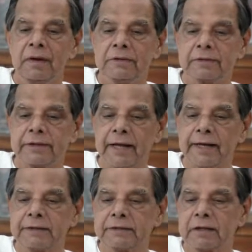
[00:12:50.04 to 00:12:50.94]
The
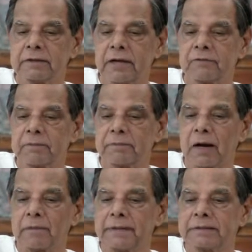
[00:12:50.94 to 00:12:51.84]
things that were
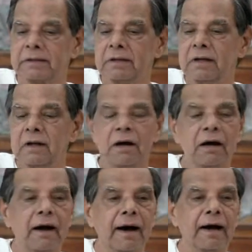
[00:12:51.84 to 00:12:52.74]
promised
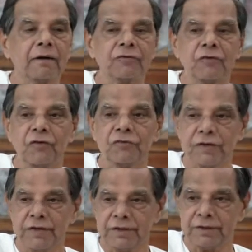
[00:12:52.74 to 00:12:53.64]
are
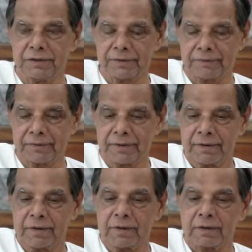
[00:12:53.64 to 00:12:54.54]
fulfilled.
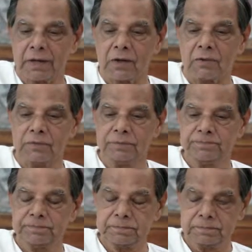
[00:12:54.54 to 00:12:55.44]
Now,
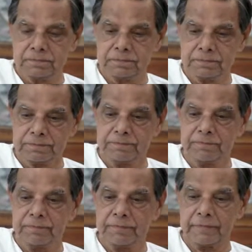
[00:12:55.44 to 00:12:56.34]

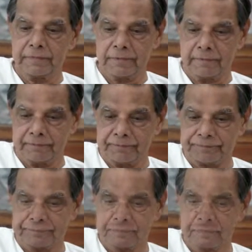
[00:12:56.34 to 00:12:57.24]

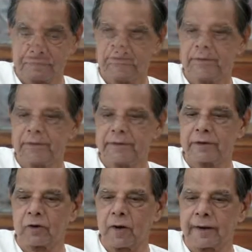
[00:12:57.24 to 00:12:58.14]
in
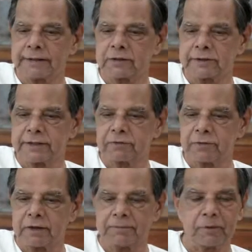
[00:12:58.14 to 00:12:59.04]
the context of this
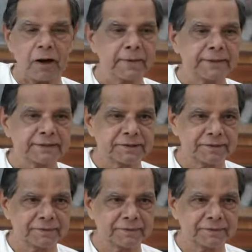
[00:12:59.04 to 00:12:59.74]
word promised,